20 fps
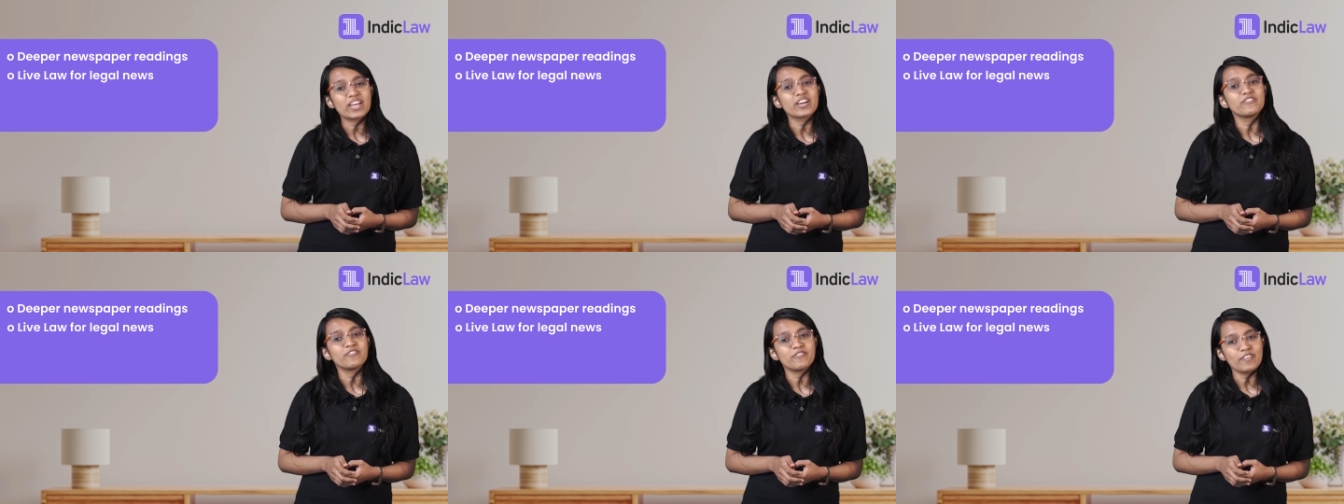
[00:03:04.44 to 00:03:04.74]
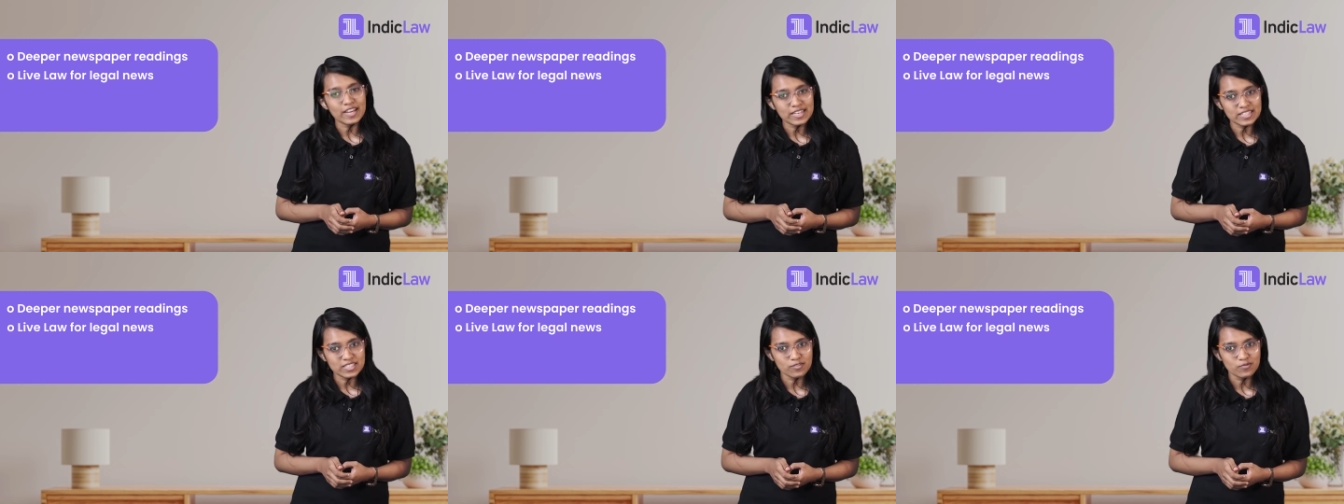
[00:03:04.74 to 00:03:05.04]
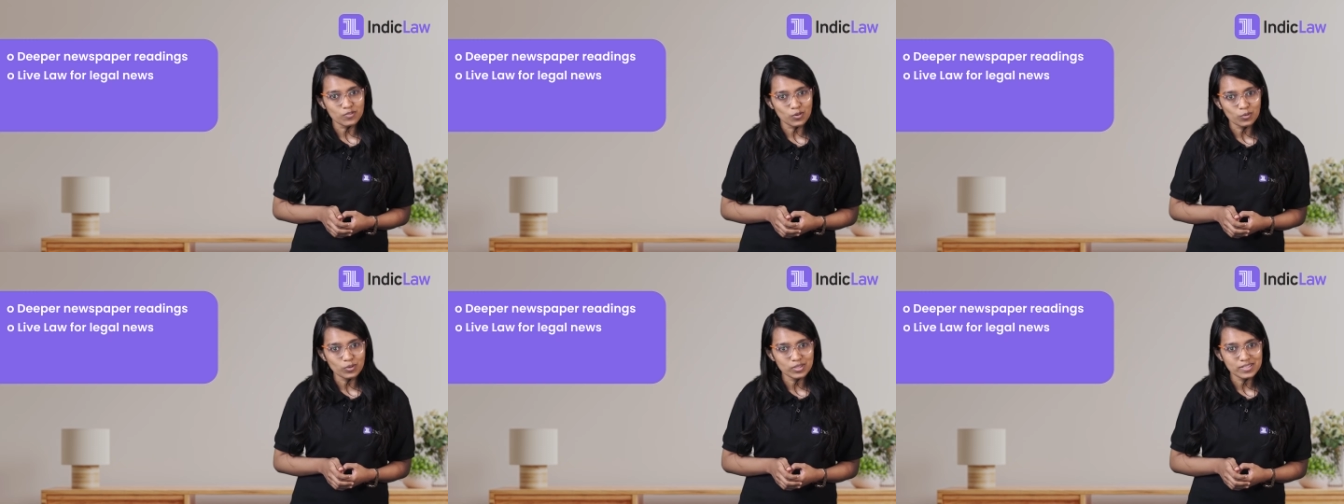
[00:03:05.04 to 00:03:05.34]
effective
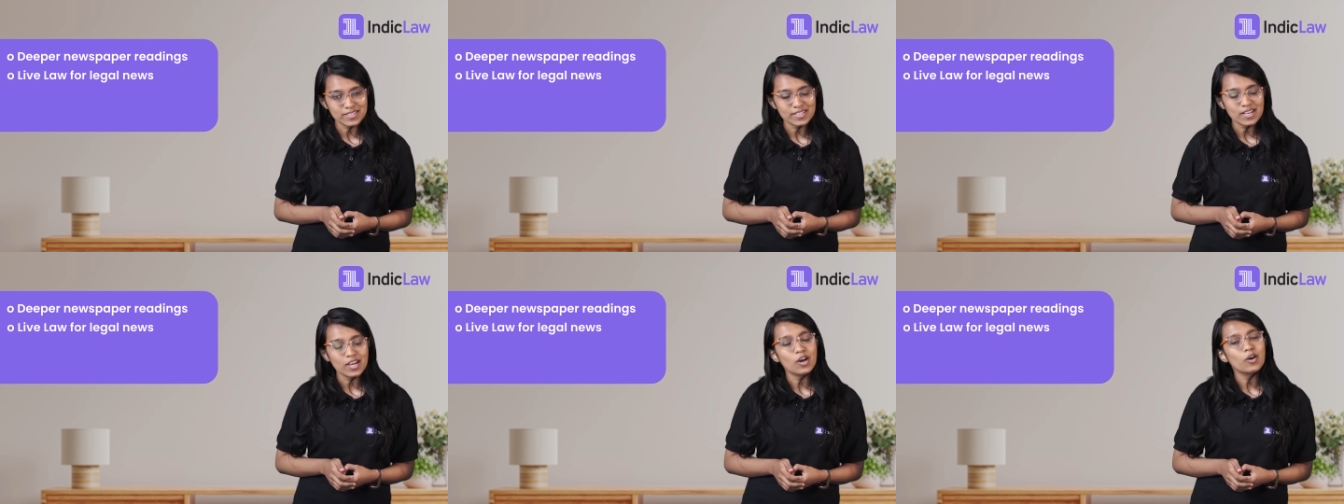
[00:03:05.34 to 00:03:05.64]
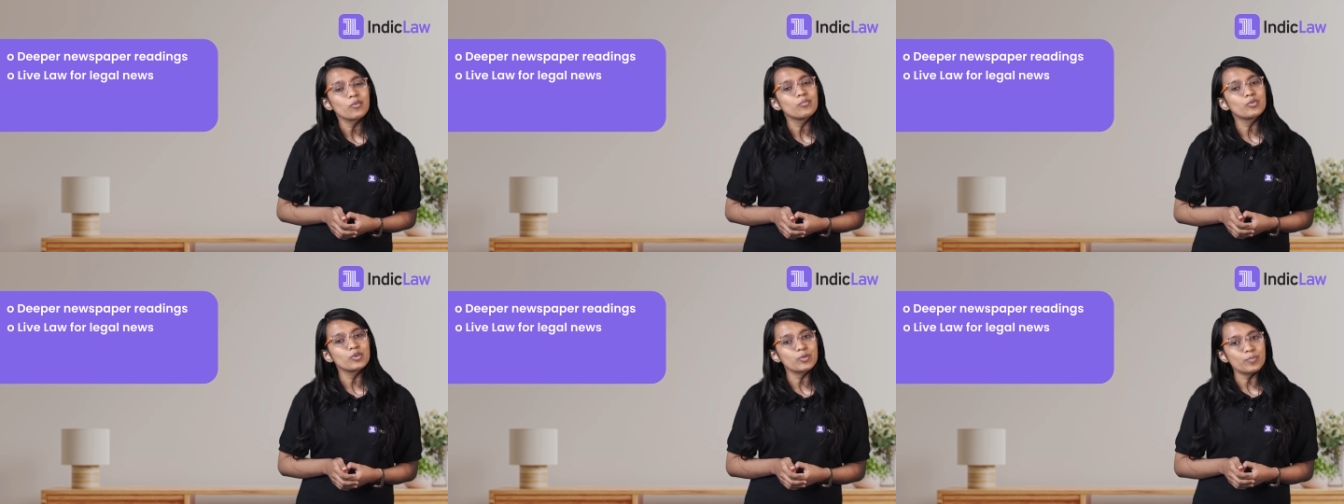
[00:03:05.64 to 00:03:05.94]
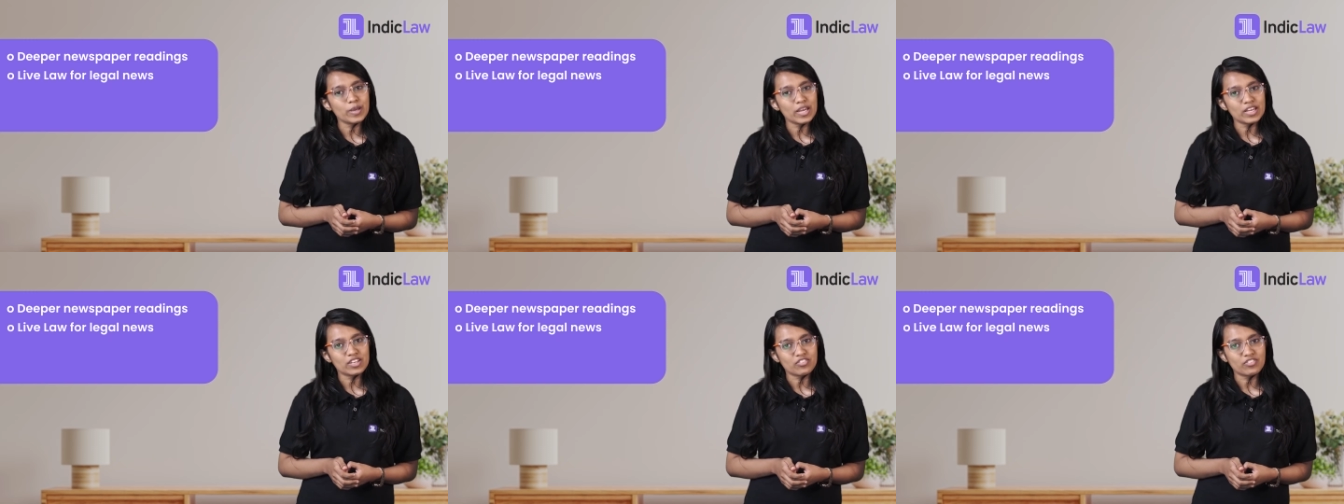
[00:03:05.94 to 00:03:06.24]
notes would
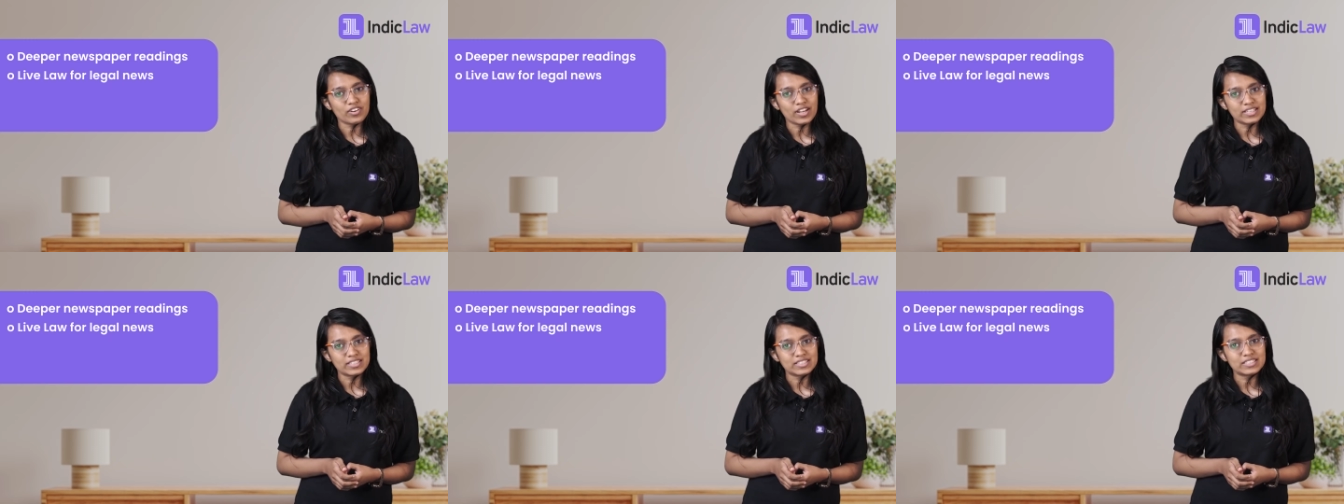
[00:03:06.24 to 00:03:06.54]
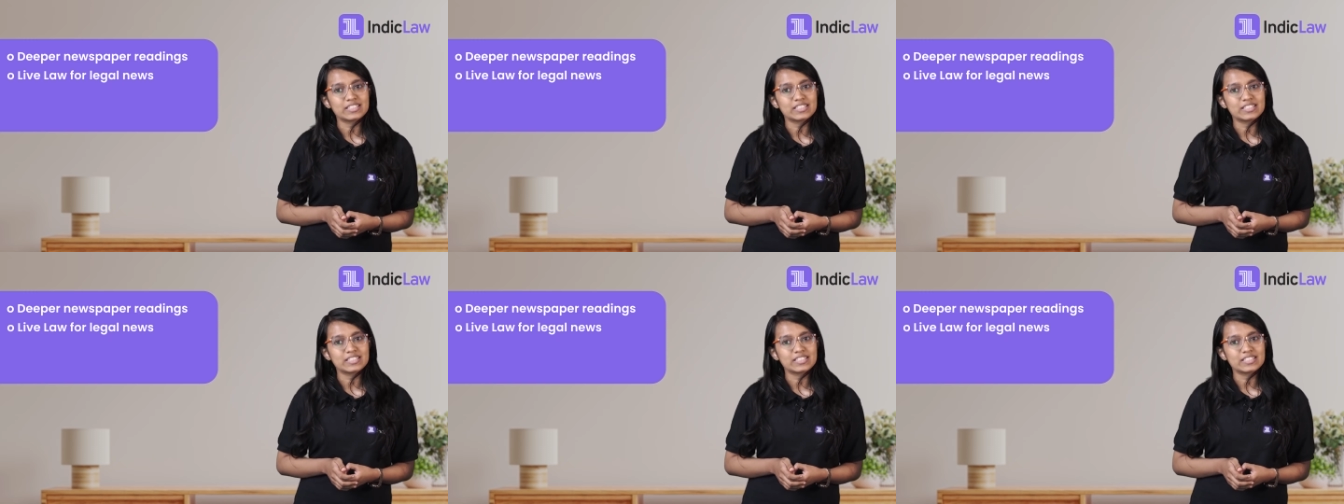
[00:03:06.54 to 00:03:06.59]
be addressed